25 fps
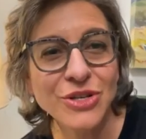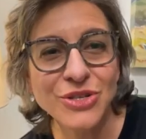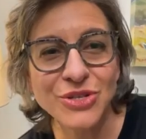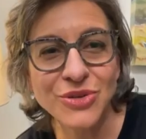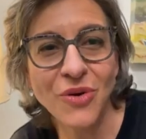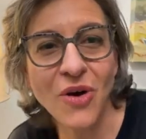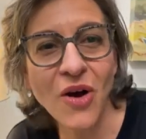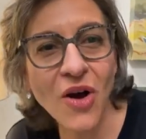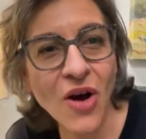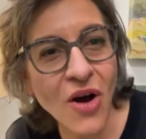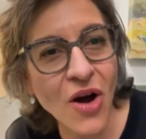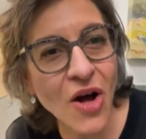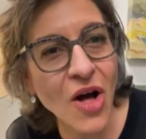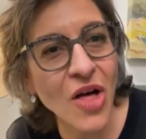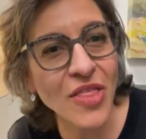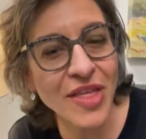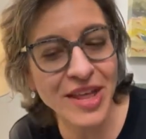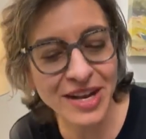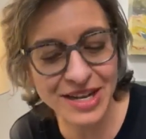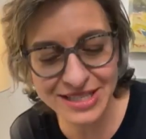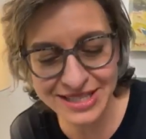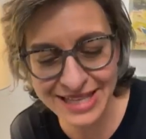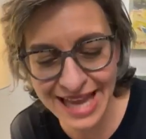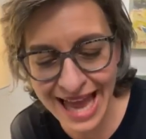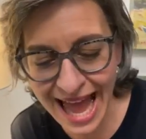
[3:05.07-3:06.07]
to all
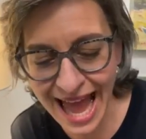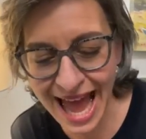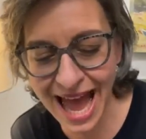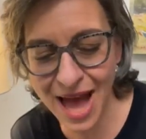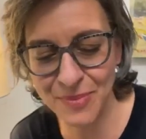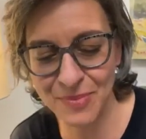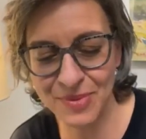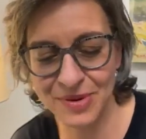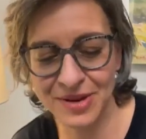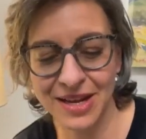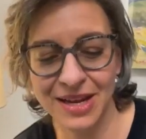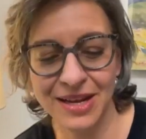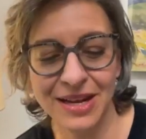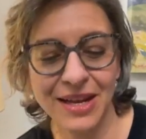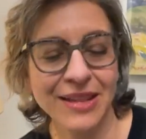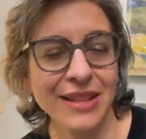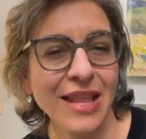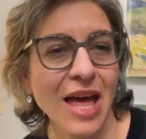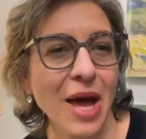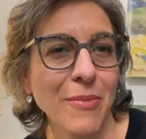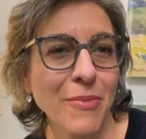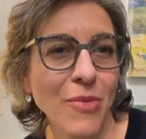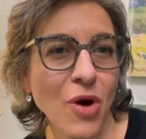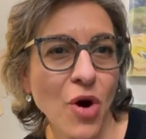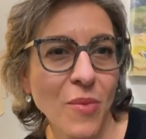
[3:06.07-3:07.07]
that is happening
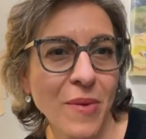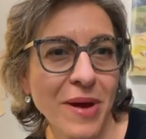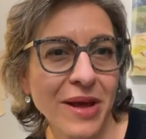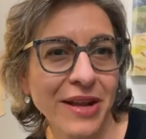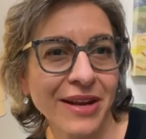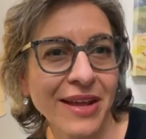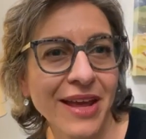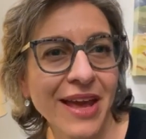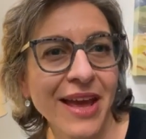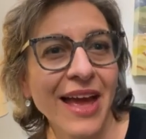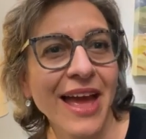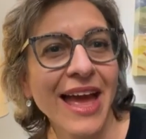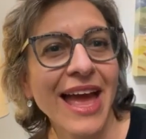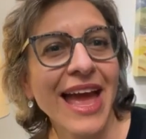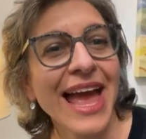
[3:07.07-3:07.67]
in that moment.